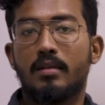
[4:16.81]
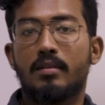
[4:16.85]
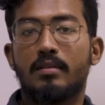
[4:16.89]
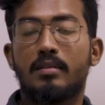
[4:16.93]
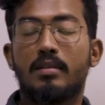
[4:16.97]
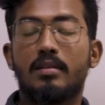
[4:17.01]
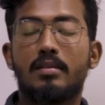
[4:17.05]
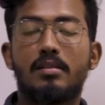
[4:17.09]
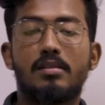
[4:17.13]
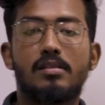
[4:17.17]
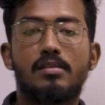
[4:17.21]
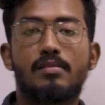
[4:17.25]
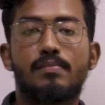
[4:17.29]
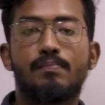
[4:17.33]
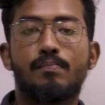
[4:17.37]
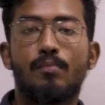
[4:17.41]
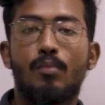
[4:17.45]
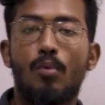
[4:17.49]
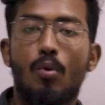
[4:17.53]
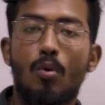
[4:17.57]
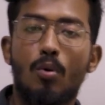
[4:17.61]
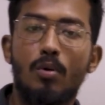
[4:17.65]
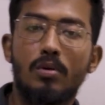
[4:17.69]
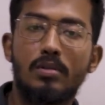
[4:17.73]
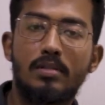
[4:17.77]
This is
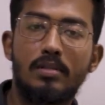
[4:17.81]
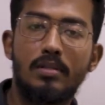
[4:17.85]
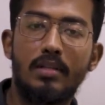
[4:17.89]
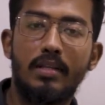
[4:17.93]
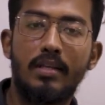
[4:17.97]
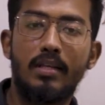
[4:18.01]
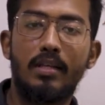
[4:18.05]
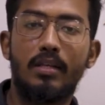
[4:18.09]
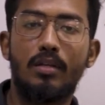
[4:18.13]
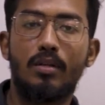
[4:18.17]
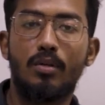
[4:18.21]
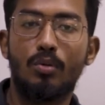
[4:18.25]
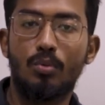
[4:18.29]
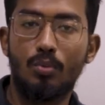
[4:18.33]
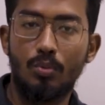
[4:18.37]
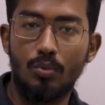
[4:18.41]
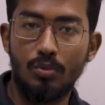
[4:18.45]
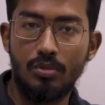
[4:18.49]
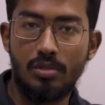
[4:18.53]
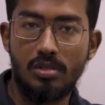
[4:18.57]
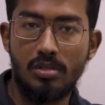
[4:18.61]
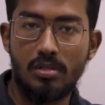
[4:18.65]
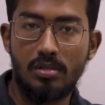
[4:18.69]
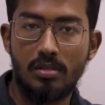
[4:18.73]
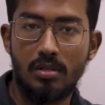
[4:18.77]
mostly
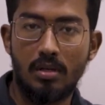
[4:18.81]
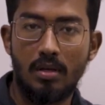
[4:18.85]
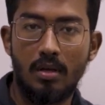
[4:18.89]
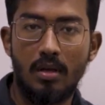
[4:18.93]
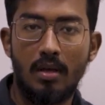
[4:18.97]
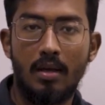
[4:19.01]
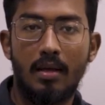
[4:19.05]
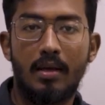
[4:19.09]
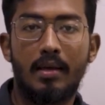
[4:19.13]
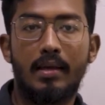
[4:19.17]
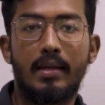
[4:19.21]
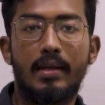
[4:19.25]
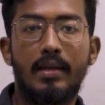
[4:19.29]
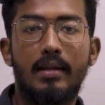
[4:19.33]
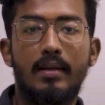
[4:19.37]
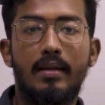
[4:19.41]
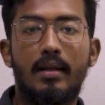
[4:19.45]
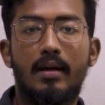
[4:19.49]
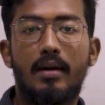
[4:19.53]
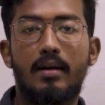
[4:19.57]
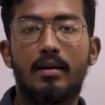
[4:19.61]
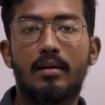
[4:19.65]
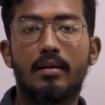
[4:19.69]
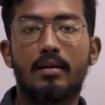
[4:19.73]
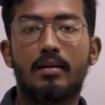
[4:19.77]
used in
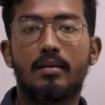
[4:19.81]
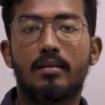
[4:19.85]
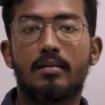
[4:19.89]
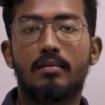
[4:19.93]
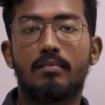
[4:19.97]
a